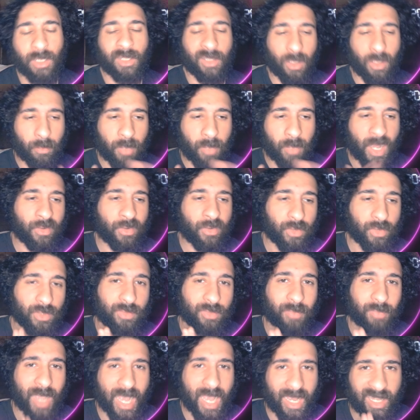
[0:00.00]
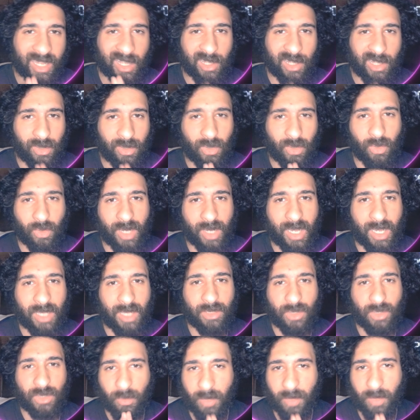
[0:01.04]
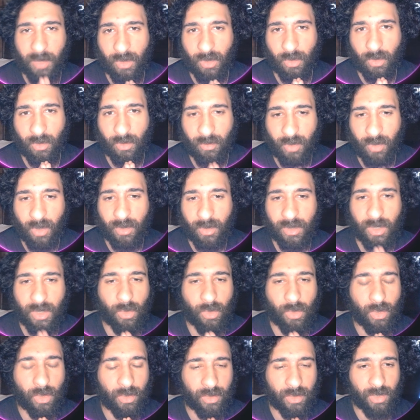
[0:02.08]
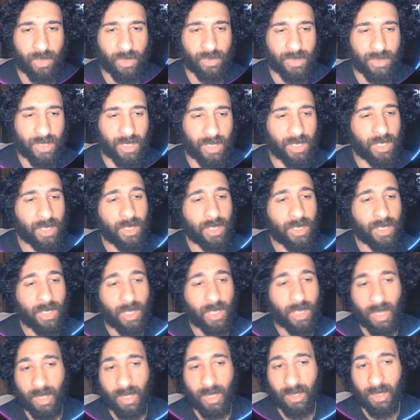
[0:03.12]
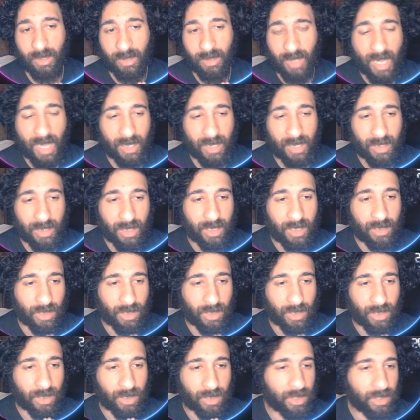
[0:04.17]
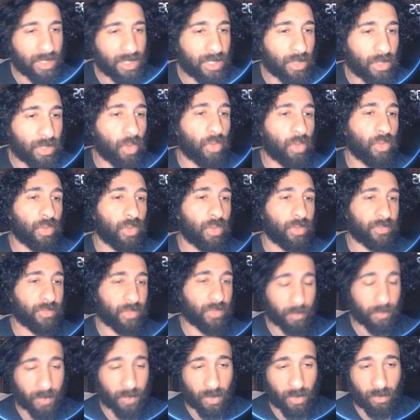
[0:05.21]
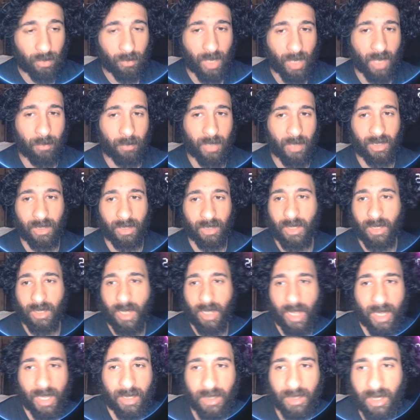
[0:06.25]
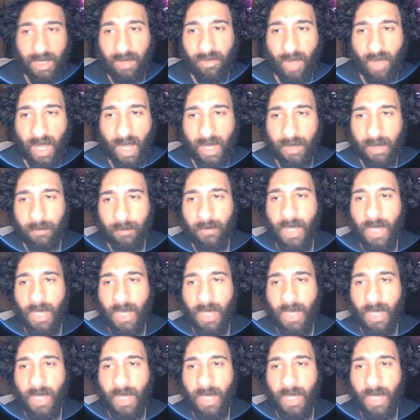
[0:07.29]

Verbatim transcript: The power is back in your hands. You could be your own vault, your own currency, and that is the goal of crypto, in my opinion, and DeFi.